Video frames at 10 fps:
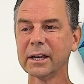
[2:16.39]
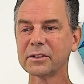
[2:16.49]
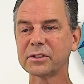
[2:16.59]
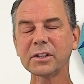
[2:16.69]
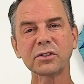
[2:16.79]

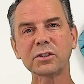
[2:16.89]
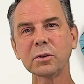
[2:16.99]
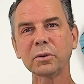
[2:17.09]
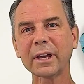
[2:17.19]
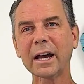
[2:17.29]
Since
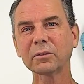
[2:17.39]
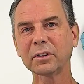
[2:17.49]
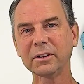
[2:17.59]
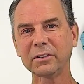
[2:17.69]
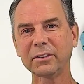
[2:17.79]

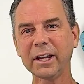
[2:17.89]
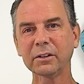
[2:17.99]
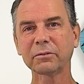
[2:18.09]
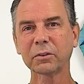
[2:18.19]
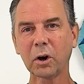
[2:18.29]
2000, the state
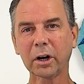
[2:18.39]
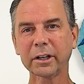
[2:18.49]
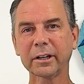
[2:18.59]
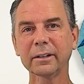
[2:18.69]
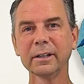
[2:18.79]
of
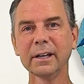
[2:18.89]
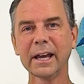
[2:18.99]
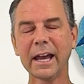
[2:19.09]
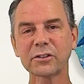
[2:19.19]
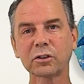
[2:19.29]
Florida
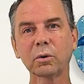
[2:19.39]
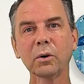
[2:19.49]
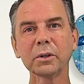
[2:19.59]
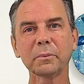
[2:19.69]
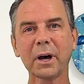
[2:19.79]
has
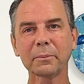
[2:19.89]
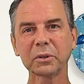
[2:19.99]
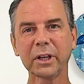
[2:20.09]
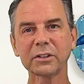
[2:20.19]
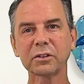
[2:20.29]
grown in
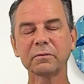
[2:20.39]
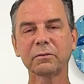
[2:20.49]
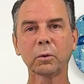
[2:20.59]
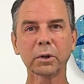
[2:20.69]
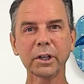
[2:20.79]
population
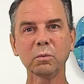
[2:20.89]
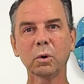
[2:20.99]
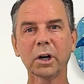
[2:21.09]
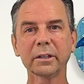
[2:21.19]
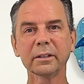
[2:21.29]

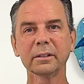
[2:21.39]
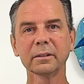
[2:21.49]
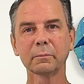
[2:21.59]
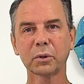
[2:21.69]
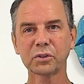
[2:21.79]
41%.
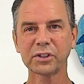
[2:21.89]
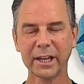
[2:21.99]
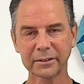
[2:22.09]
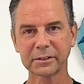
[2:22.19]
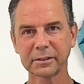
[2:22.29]

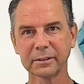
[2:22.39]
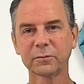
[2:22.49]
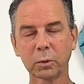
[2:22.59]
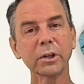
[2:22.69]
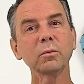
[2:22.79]

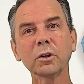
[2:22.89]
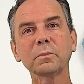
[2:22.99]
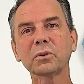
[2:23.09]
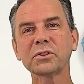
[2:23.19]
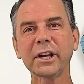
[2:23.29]

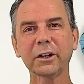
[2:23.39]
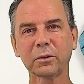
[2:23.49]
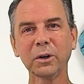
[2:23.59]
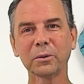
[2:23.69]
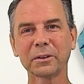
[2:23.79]
41%
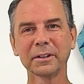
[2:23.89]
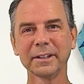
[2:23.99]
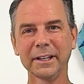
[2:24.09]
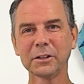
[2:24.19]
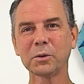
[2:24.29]
growth
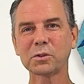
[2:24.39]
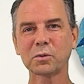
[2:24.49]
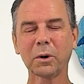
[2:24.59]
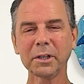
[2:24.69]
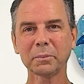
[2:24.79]
in those
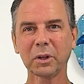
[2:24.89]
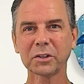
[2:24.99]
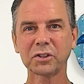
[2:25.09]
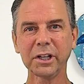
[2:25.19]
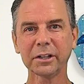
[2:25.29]
20
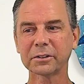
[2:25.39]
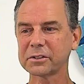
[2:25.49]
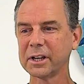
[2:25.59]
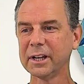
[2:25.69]
plus years.